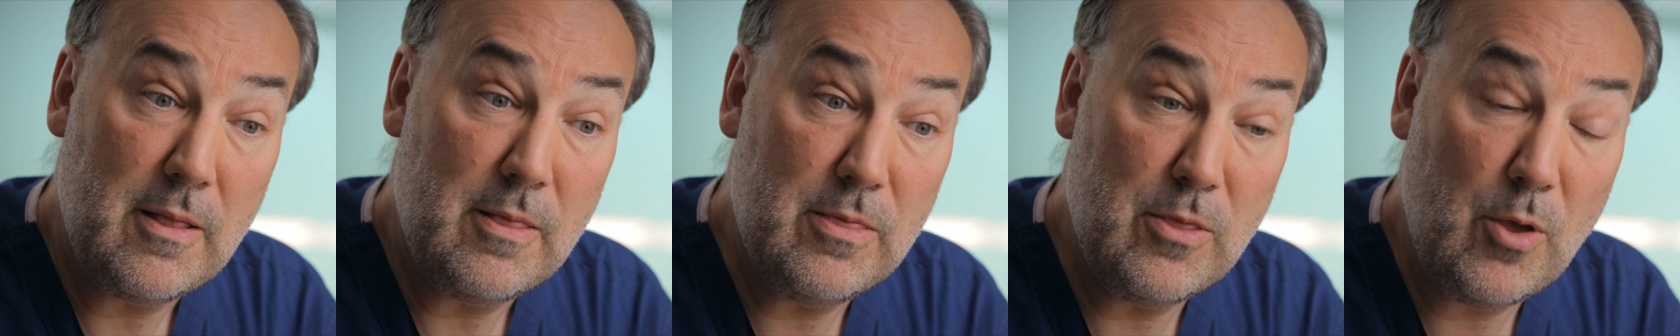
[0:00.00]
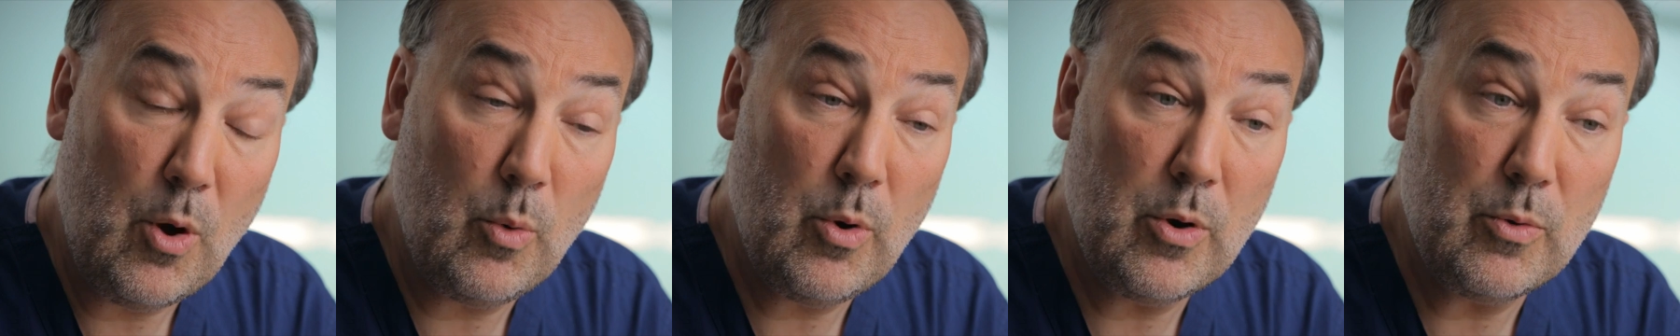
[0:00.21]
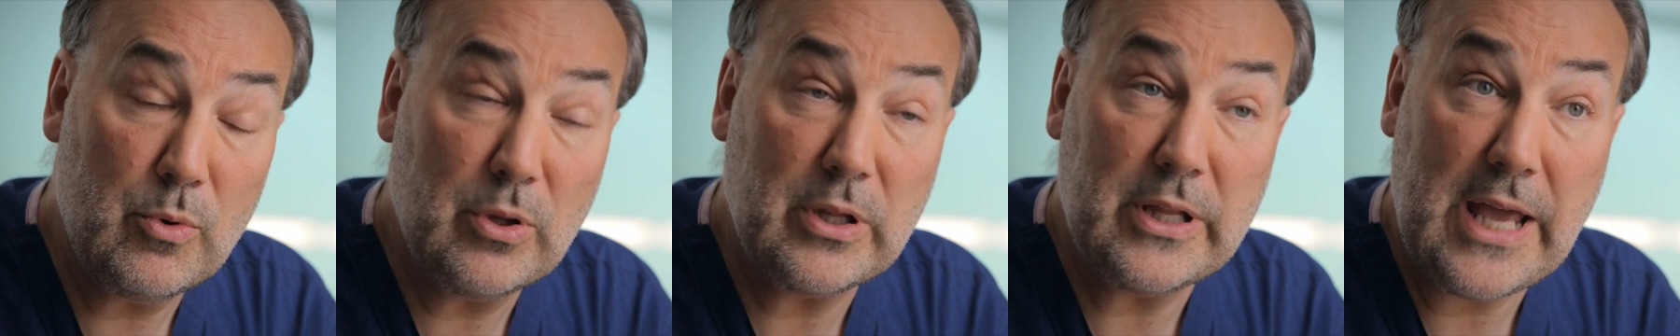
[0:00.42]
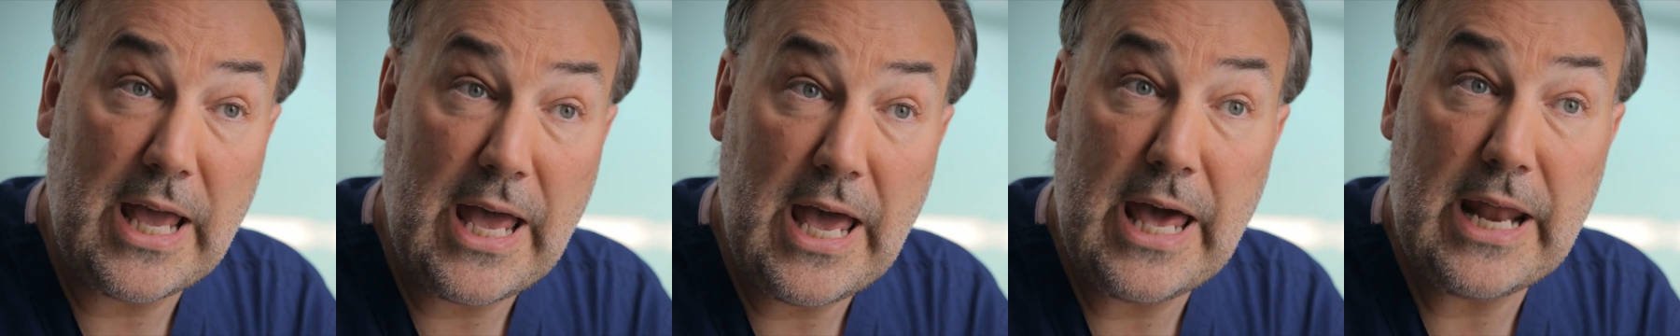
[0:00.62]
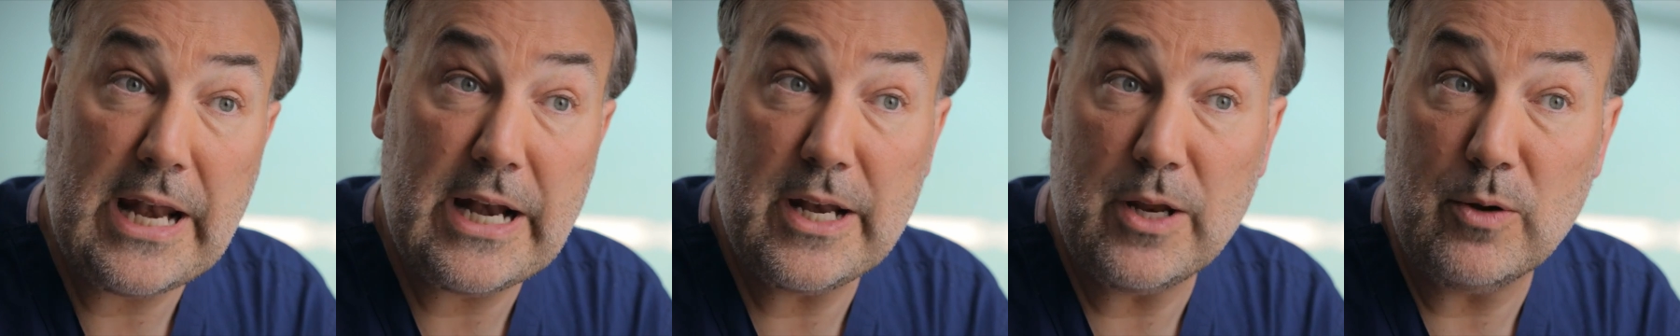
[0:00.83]
No one really
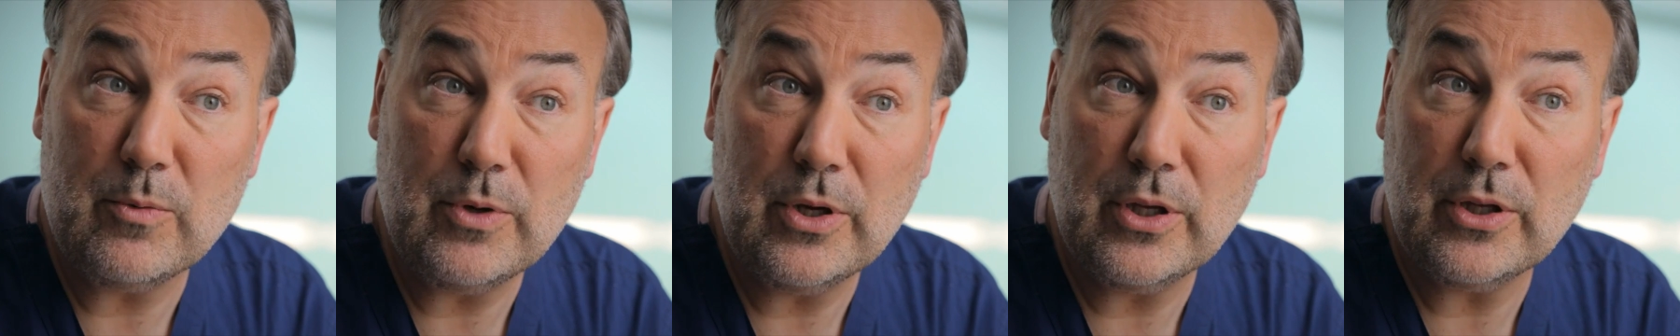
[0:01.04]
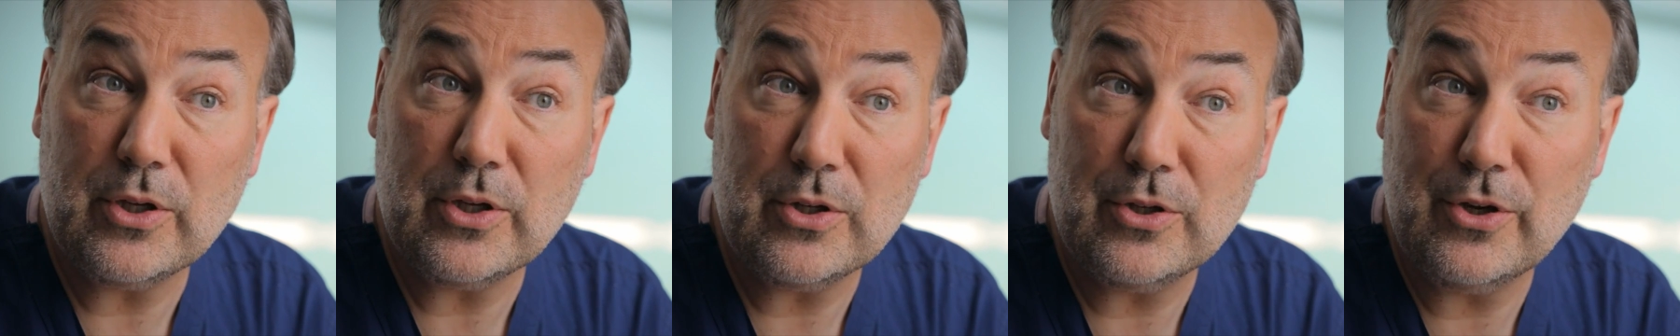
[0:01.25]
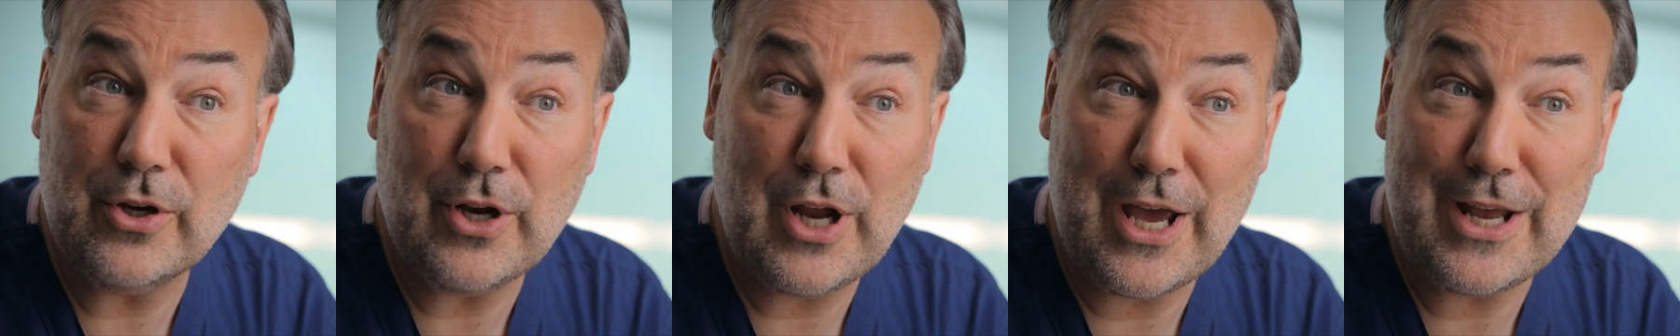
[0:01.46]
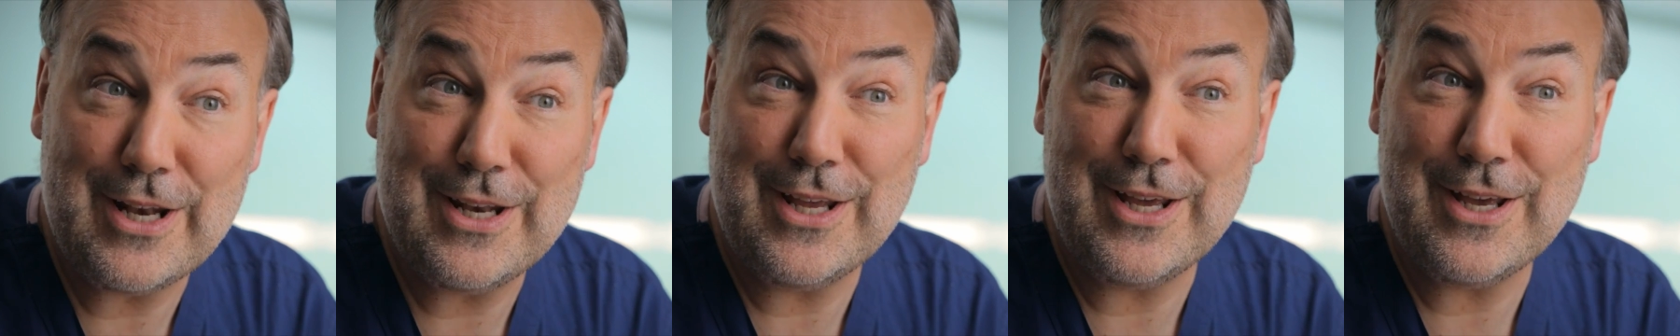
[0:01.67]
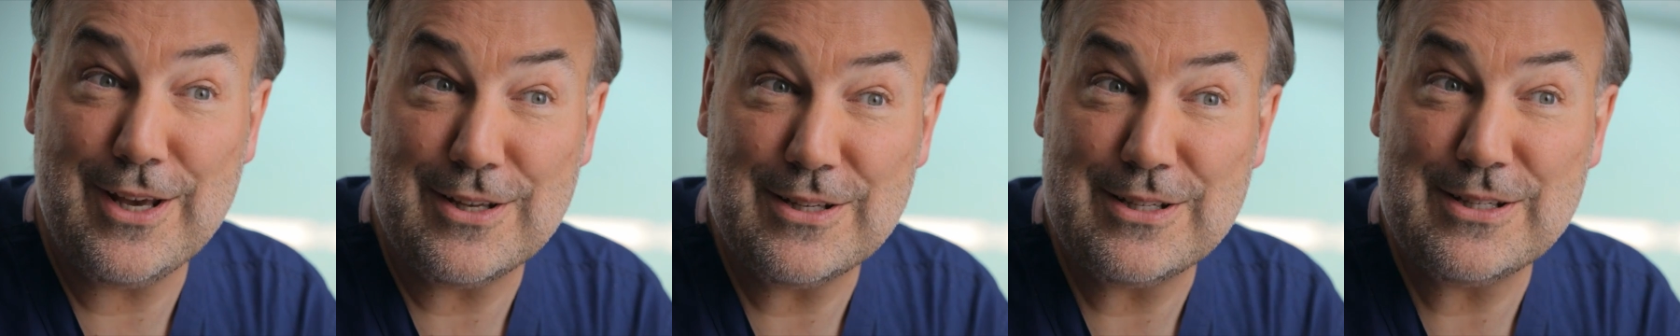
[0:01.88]
had any really good
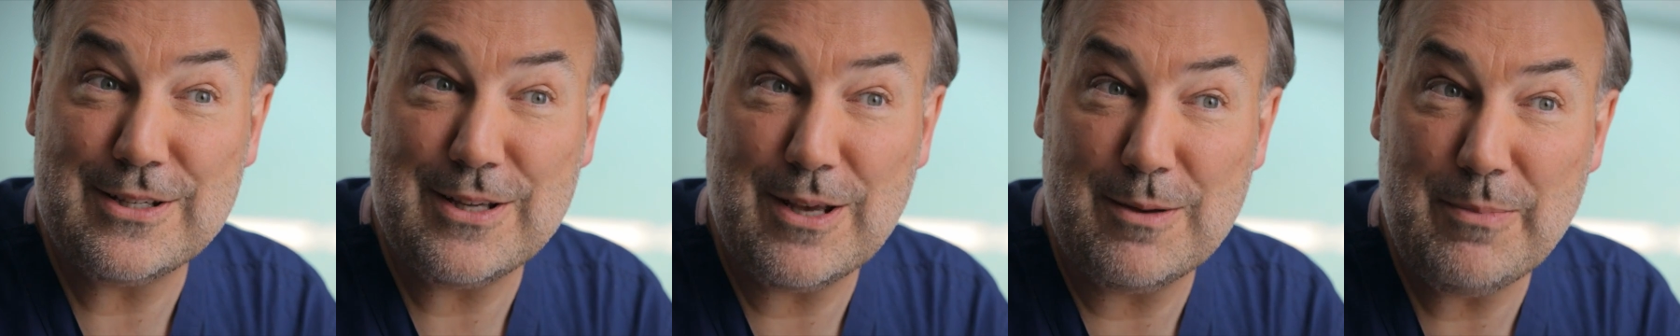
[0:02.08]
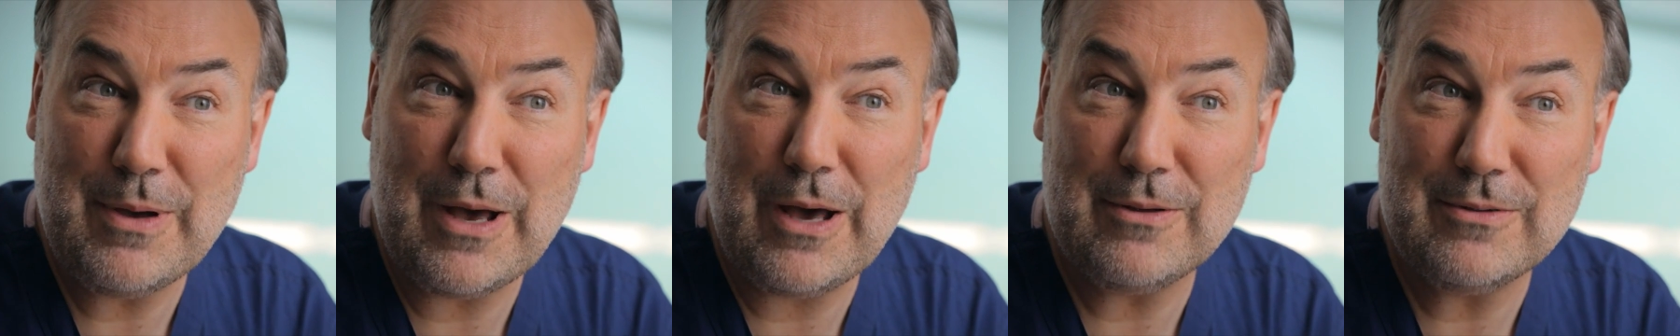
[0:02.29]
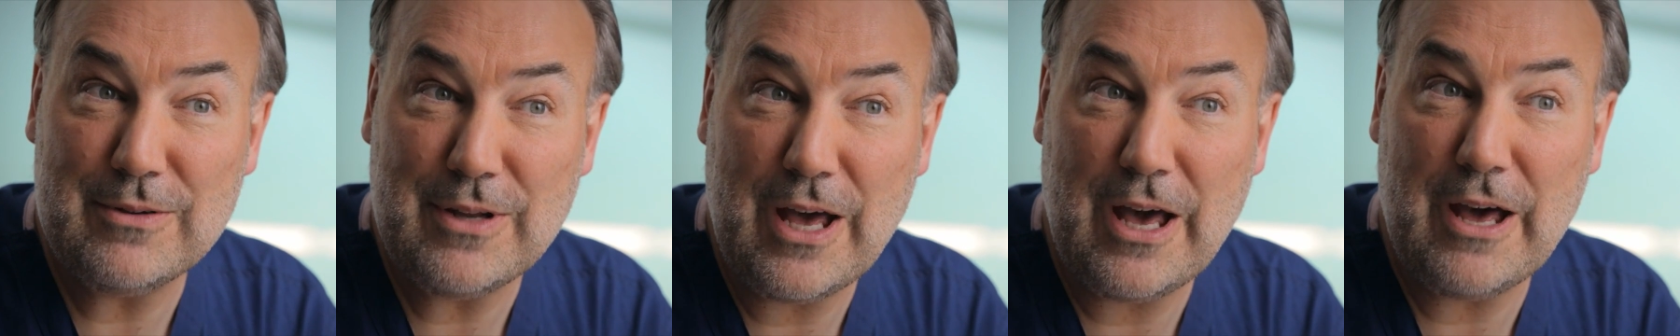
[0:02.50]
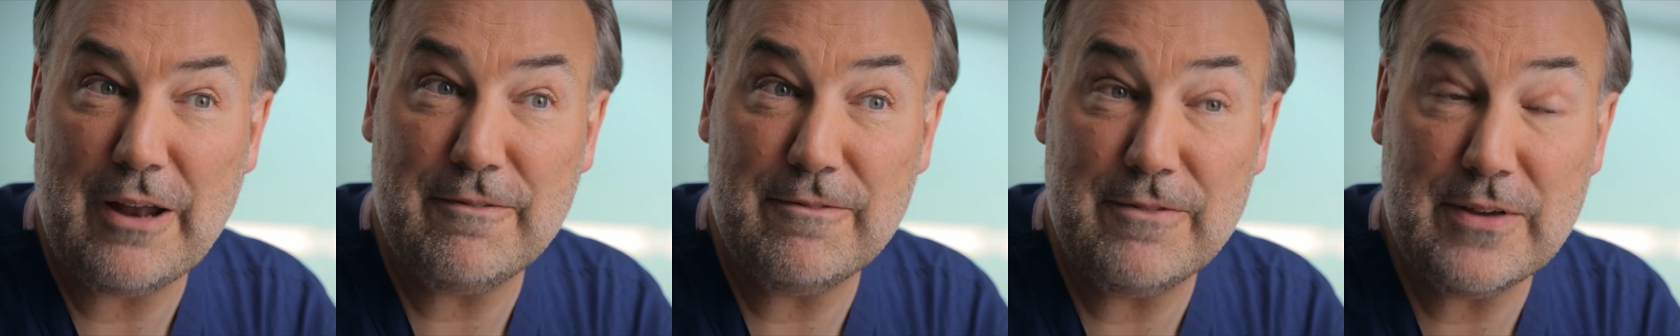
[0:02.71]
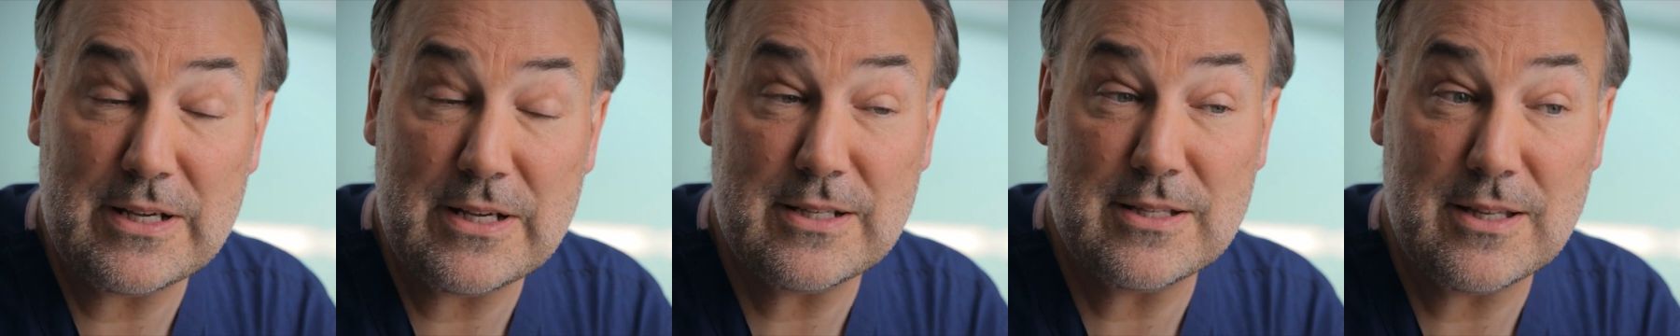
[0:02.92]
ideas about how to
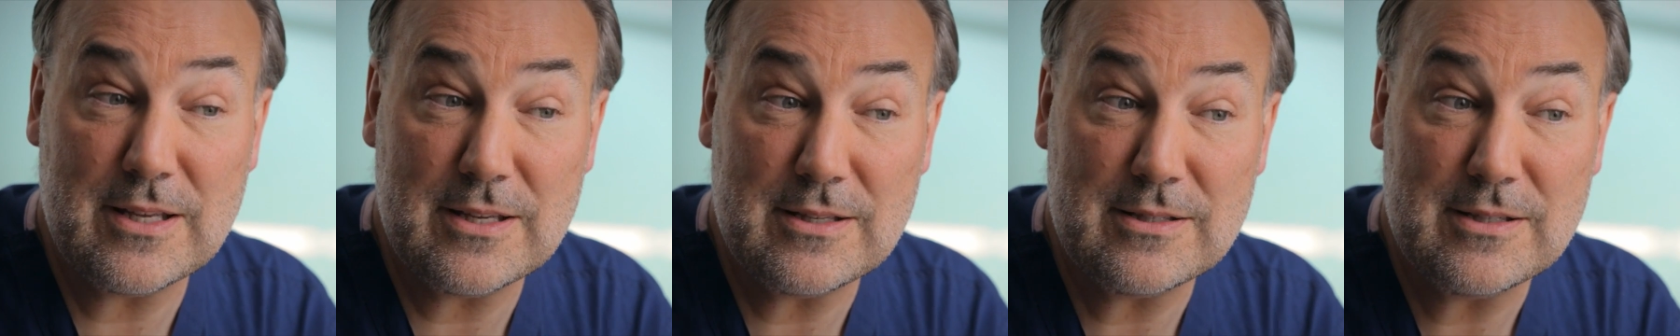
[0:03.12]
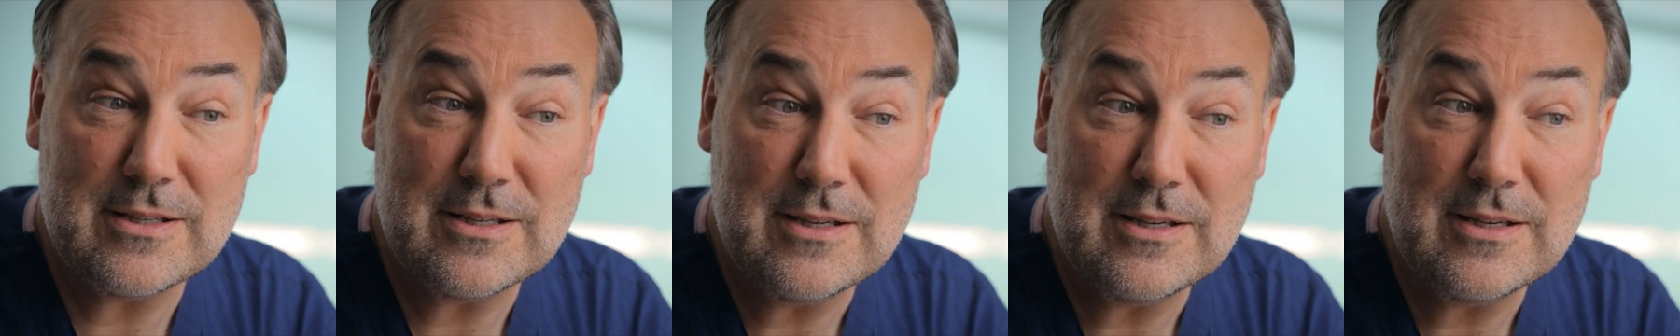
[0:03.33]
fix this.